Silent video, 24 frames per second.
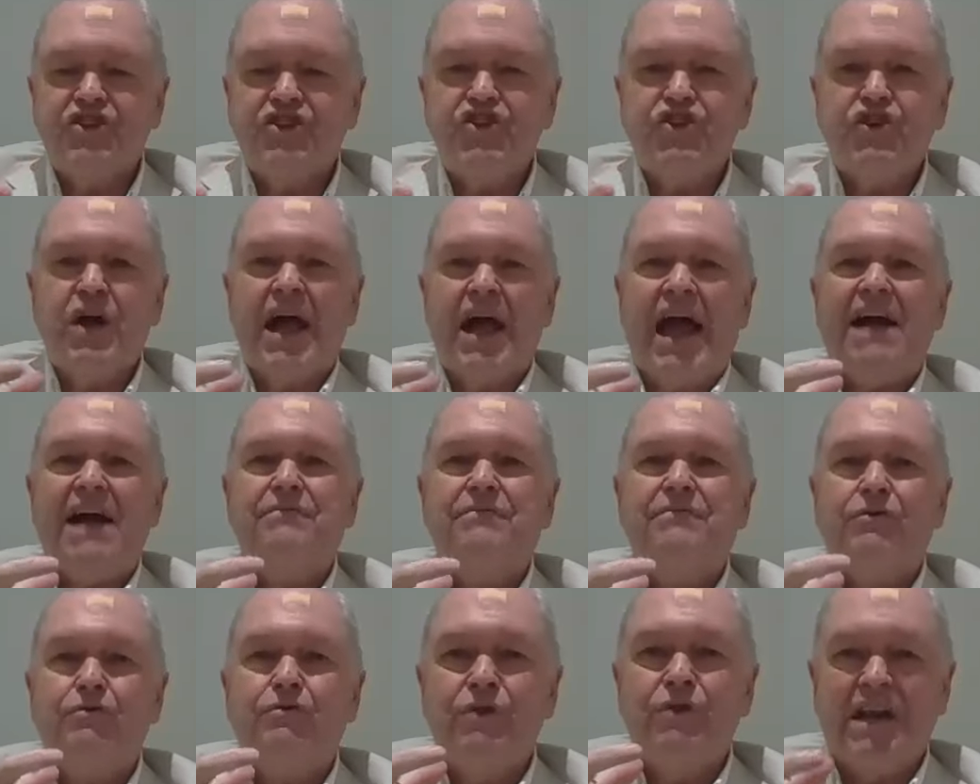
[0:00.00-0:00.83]
to
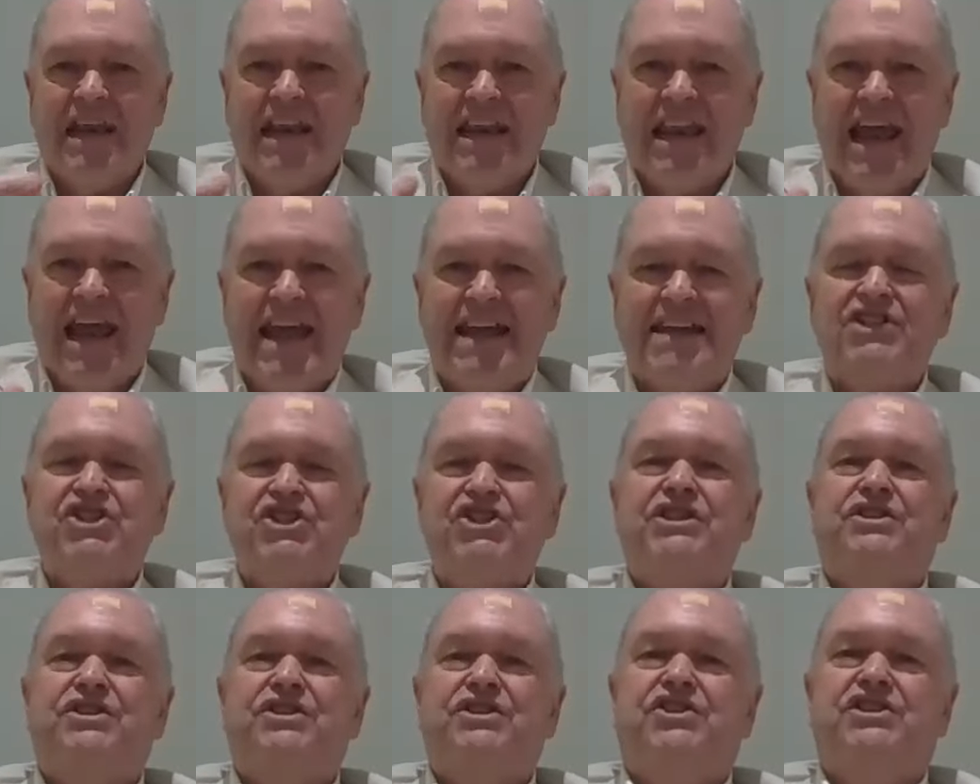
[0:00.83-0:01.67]
have a
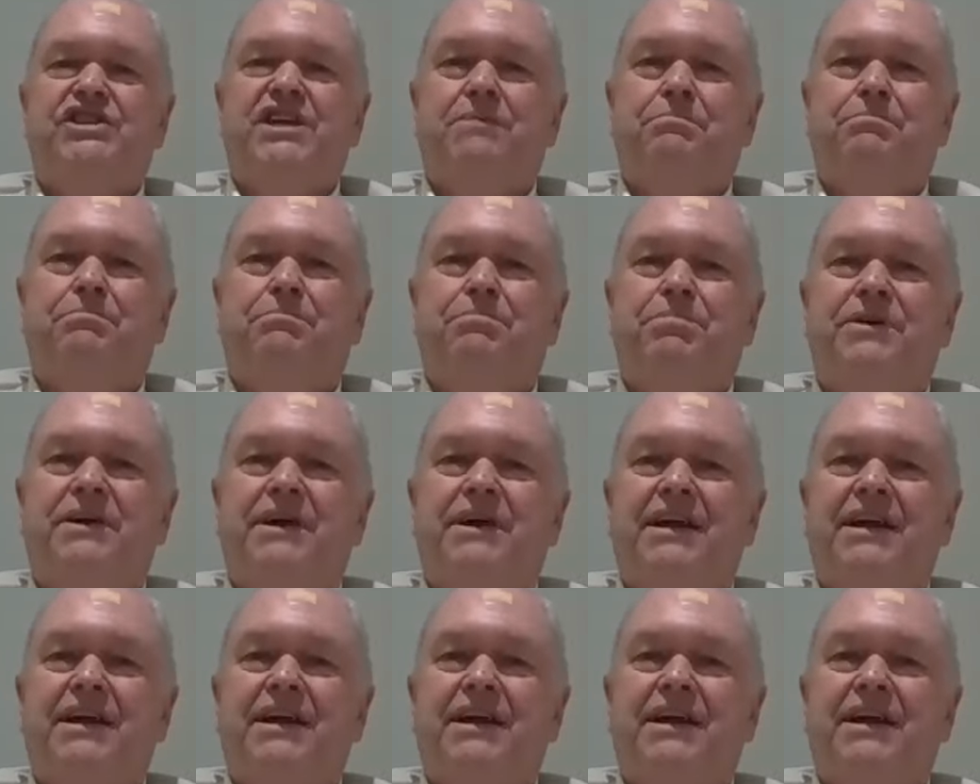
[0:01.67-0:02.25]
relationship